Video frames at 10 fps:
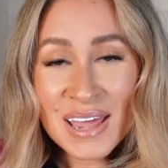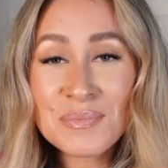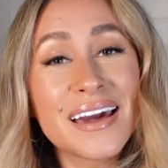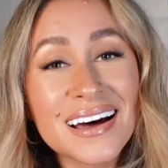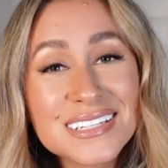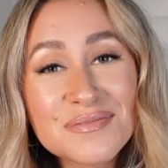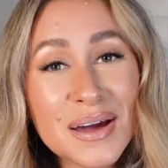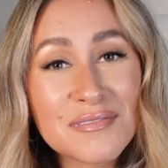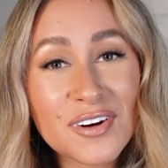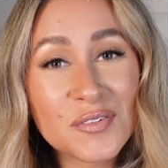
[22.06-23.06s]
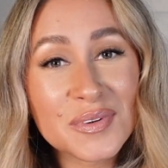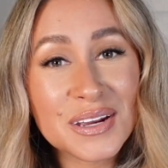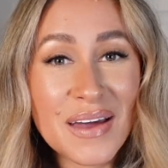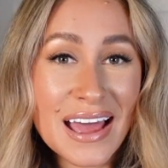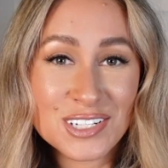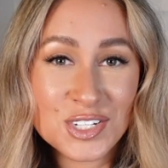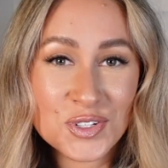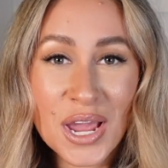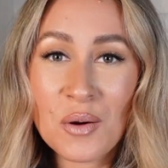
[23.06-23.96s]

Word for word: And because of my involvement in pageantry,